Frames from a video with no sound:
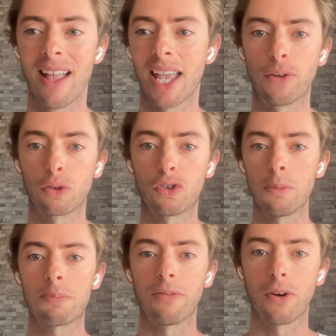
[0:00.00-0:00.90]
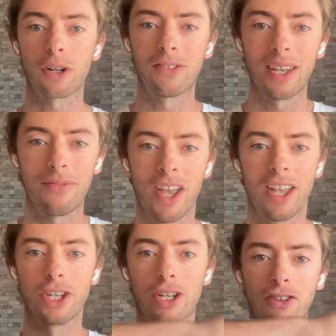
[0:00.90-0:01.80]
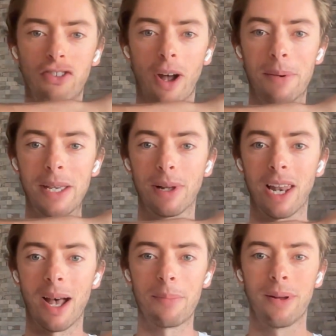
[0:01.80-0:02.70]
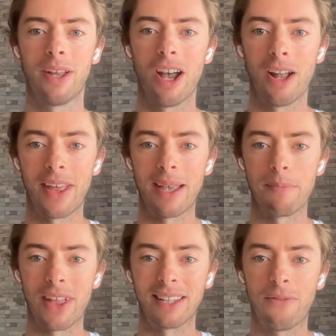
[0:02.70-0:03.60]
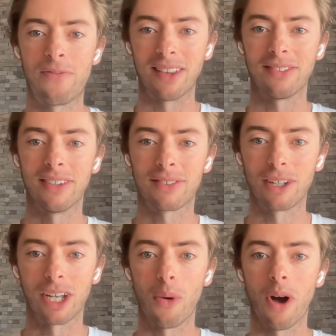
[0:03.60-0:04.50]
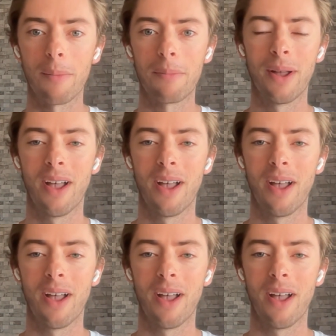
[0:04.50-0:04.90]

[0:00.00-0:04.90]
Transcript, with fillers: If you're too provocative, you can shut people up, and they their defenses can go up.